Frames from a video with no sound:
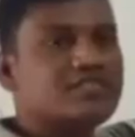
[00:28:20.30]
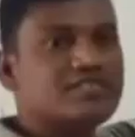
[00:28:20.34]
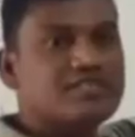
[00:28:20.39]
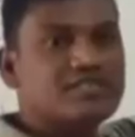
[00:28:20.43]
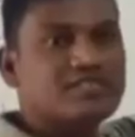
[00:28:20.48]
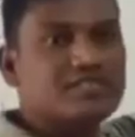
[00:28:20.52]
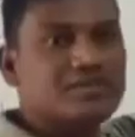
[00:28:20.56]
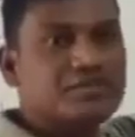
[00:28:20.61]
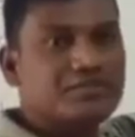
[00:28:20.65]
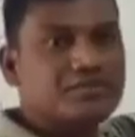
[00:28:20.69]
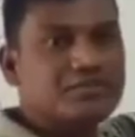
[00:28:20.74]

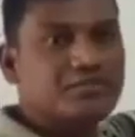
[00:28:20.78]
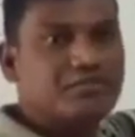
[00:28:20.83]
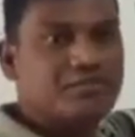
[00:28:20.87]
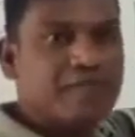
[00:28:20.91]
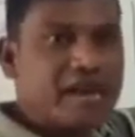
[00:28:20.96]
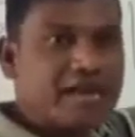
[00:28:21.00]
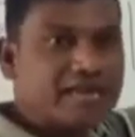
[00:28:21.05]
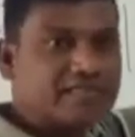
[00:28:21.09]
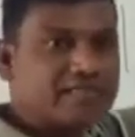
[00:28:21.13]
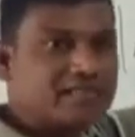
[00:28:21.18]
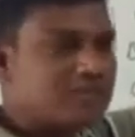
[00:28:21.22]
unit is
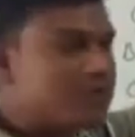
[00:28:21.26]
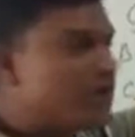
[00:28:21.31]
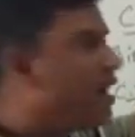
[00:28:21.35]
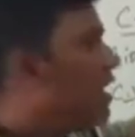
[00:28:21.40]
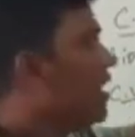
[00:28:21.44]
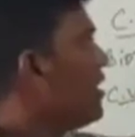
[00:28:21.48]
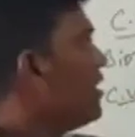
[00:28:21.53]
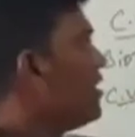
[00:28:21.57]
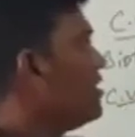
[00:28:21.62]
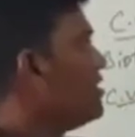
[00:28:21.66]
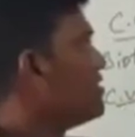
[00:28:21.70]

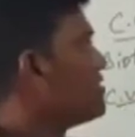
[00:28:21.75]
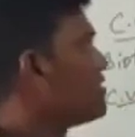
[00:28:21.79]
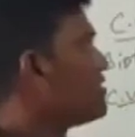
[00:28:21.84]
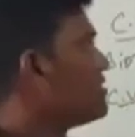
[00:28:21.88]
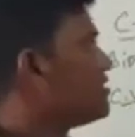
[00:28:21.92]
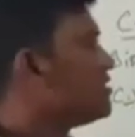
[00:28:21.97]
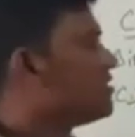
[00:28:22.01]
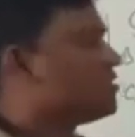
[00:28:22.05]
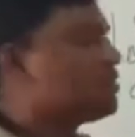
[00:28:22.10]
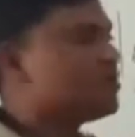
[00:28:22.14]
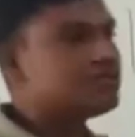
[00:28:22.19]
Maxwell,
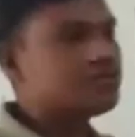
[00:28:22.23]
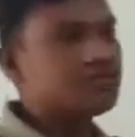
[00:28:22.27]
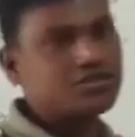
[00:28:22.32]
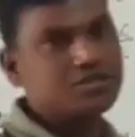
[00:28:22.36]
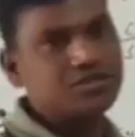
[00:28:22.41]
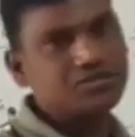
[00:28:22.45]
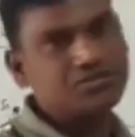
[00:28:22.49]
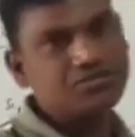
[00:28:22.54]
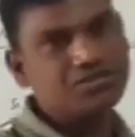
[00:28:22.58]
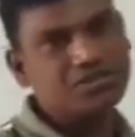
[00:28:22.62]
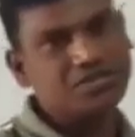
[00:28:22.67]
its
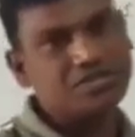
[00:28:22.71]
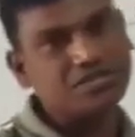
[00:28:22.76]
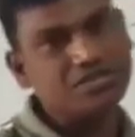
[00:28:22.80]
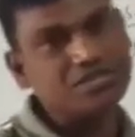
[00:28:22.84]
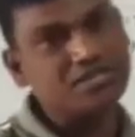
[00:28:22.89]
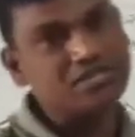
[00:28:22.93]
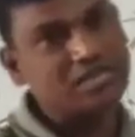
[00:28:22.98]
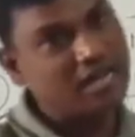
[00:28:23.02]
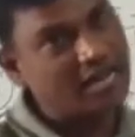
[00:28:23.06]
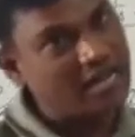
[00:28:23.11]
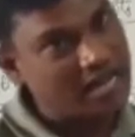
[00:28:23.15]
CGS
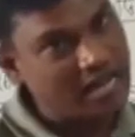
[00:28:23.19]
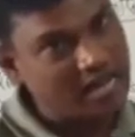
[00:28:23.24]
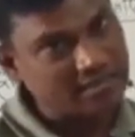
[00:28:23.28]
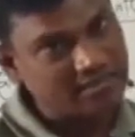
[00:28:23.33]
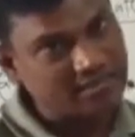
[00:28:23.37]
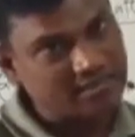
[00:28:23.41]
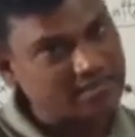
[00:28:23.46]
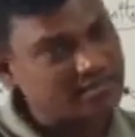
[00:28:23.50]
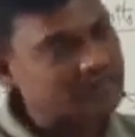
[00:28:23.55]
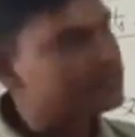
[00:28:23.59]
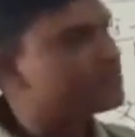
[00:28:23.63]
unit
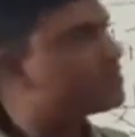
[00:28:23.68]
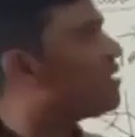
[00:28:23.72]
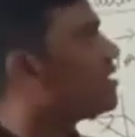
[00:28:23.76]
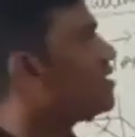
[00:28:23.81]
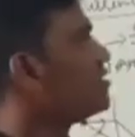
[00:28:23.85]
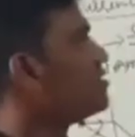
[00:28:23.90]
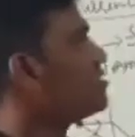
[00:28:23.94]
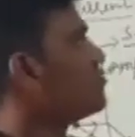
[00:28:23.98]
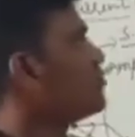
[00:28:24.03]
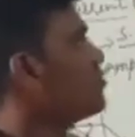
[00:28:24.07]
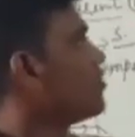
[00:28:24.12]
is
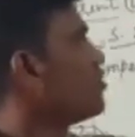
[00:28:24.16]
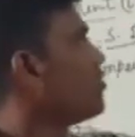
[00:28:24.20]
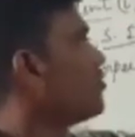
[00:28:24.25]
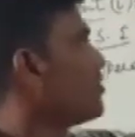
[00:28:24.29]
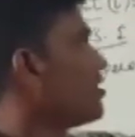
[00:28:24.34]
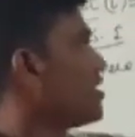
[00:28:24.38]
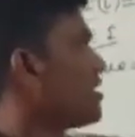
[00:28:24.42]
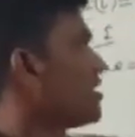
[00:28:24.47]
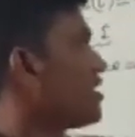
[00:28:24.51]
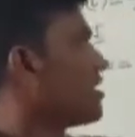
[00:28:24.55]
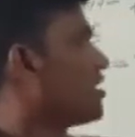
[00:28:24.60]
Gas. That is
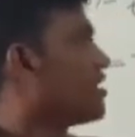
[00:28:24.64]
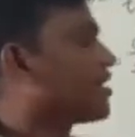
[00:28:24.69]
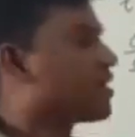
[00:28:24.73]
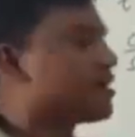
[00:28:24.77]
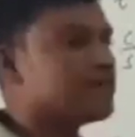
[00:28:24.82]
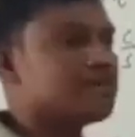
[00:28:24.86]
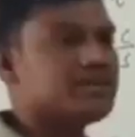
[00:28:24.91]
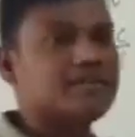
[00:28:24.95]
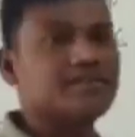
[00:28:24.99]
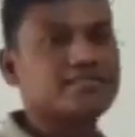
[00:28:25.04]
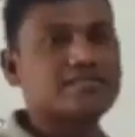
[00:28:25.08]
we know
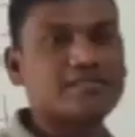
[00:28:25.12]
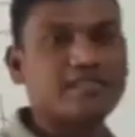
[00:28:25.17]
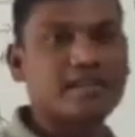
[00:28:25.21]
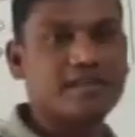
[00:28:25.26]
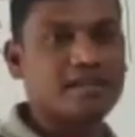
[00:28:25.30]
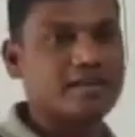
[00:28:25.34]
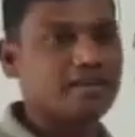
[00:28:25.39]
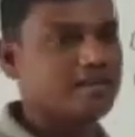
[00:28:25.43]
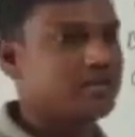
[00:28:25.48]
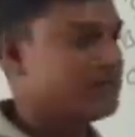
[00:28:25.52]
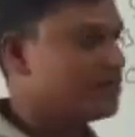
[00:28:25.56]
very clearly
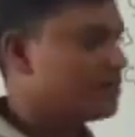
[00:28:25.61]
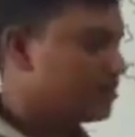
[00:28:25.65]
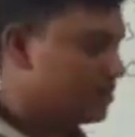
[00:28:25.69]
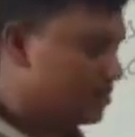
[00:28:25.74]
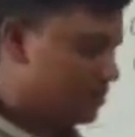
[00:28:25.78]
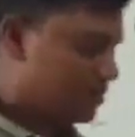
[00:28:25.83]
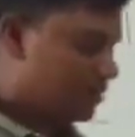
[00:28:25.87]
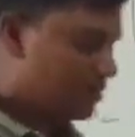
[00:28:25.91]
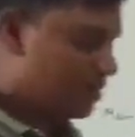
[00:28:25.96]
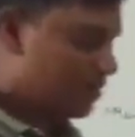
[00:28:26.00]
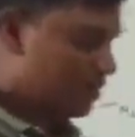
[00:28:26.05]
is there.
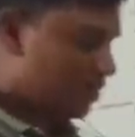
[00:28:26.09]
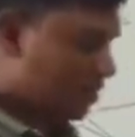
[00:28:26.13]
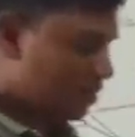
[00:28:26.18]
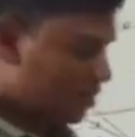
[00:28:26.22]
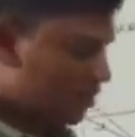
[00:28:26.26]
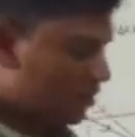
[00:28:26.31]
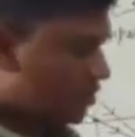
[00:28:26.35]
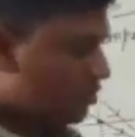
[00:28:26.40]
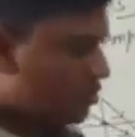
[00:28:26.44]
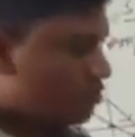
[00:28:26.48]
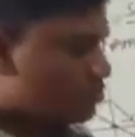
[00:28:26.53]

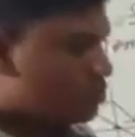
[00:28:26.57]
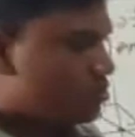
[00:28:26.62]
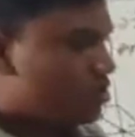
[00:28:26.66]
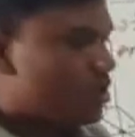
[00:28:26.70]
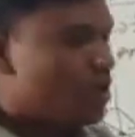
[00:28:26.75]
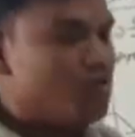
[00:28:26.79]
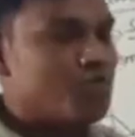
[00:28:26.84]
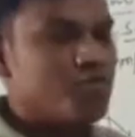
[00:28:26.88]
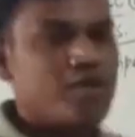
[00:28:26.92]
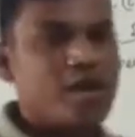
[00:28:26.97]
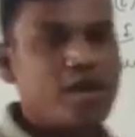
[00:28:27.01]

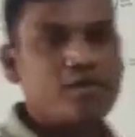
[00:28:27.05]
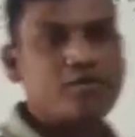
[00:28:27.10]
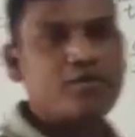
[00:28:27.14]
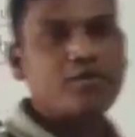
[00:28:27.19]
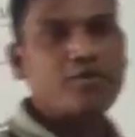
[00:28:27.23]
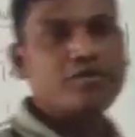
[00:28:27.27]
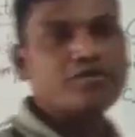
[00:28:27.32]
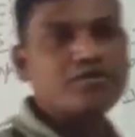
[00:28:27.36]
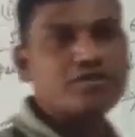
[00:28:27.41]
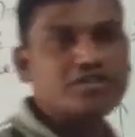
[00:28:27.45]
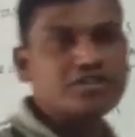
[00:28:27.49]
So
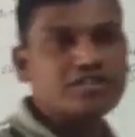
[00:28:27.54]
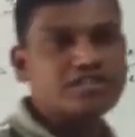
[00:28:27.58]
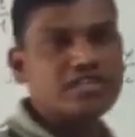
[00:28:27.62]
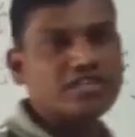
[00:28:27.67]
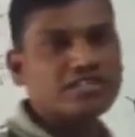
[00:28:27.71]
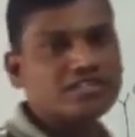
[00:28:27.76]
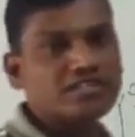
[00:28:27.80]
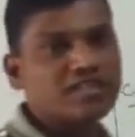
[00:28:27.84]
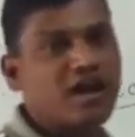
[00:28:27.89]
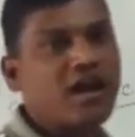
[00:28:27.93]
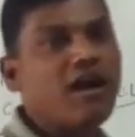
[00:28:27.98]
now we are going
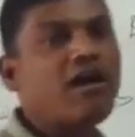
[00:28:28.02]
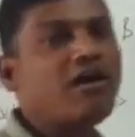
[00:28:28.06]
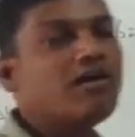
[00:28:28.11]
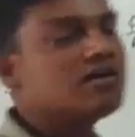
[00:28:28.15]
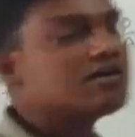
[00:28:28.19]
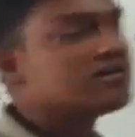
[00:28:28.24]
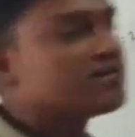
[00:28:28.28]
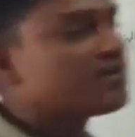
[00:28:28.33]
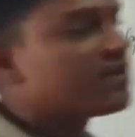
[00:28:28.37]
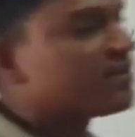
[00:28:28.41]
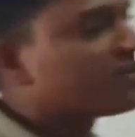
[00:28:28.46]
to discuss
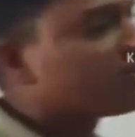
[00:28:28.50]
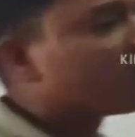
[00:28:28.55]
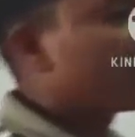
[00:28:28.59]
the